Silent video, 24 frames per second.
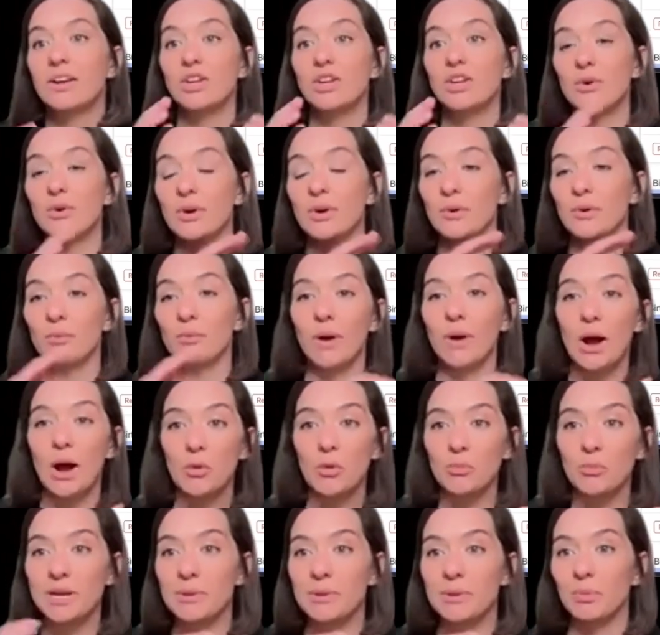You can
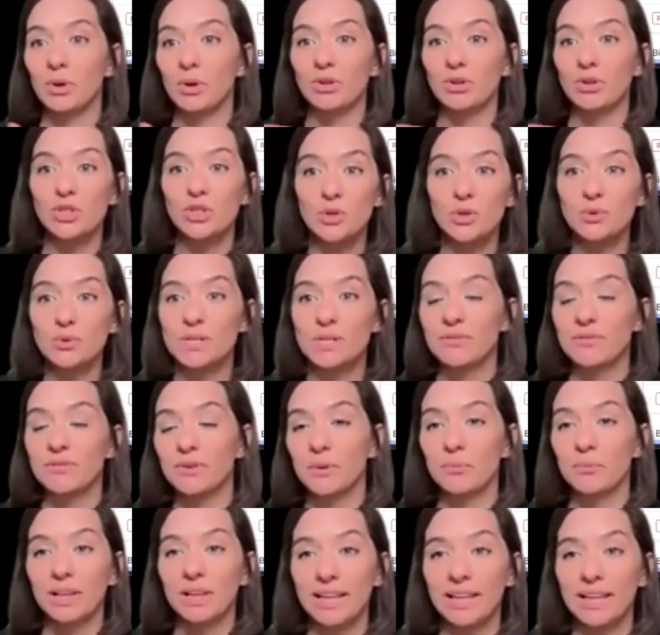route people to
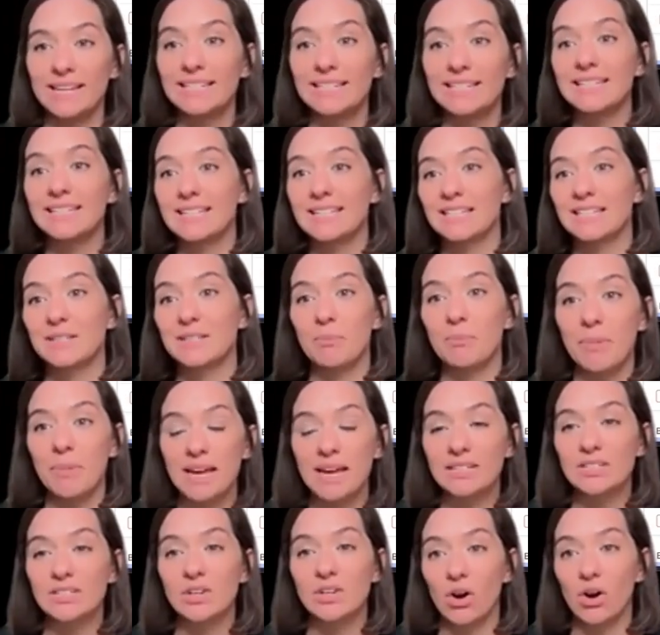different places
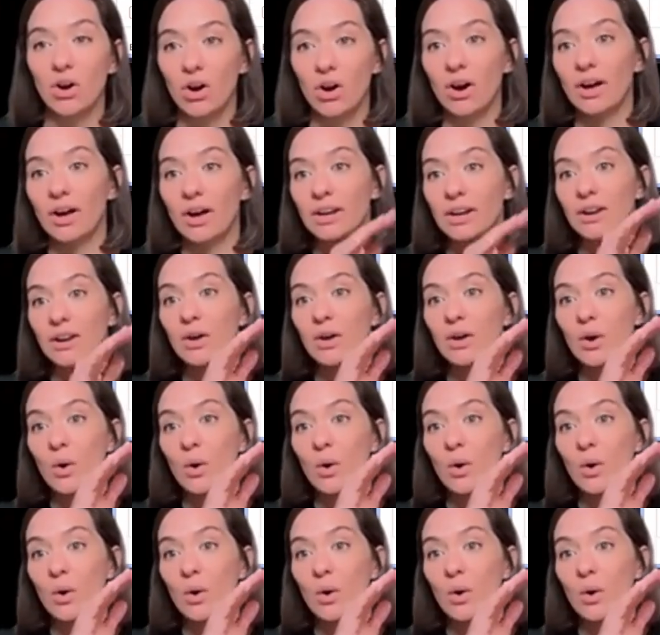based on